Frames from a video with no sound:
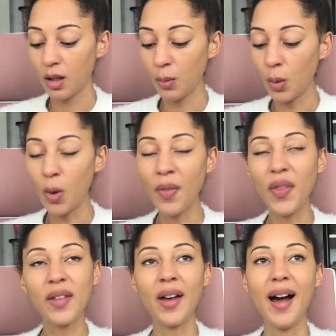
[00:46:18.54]
But one
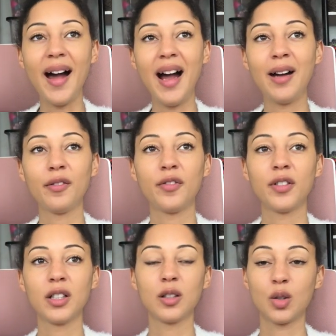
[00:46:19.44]
thing that I have
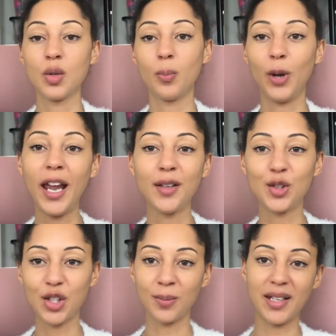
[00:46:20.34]

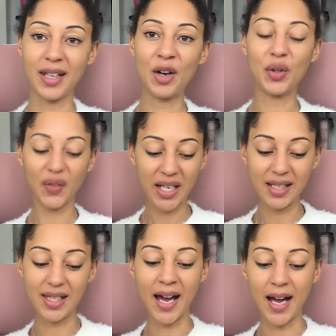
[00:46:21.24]
pledged to myself is
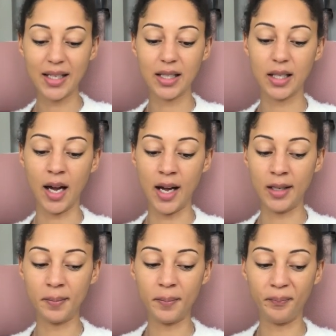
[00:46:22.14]
that
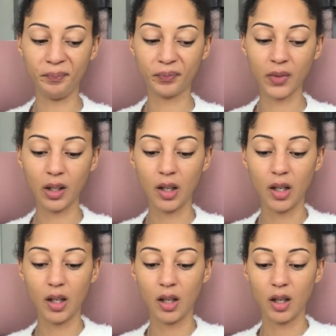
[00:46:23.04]
um,
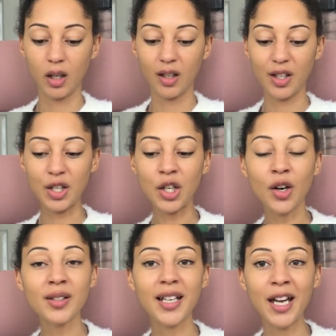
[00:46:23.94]

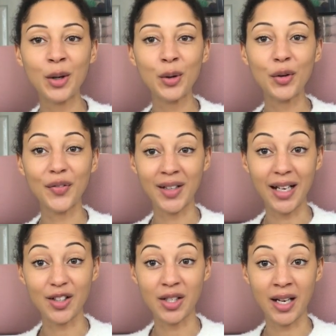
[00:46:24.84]
Yarndale for
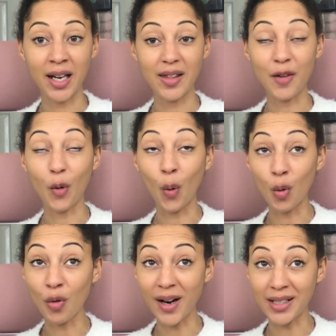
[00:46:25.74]
next year, they've
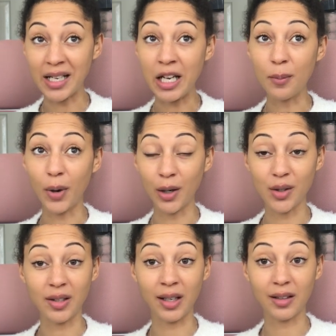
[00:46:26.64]
already
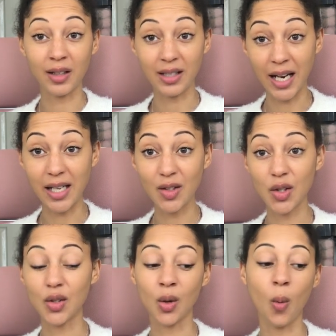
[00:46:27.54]
posted the
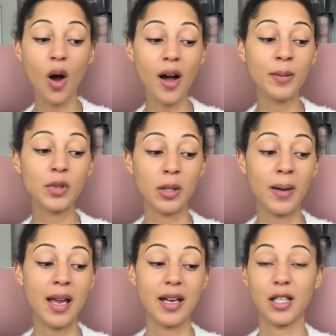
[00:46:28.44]
dates. So what I'm
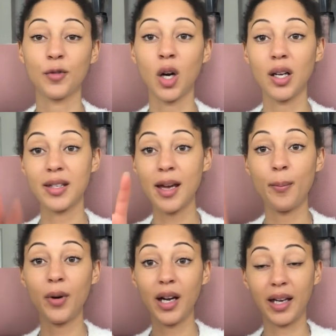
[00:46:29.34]
doing is I've got a
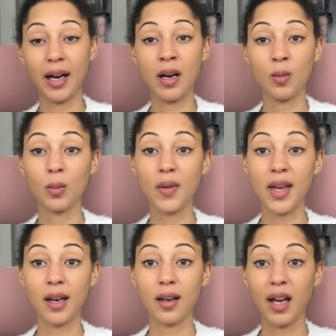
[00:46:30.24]
separate account
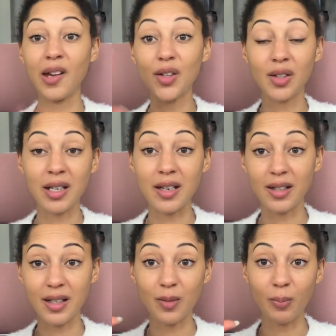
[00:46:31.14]
within H D D
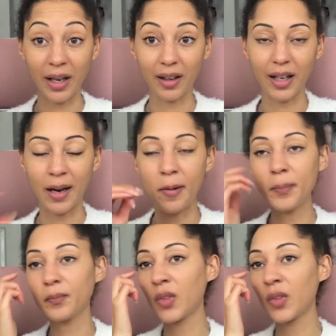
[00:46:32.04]
C's bank account,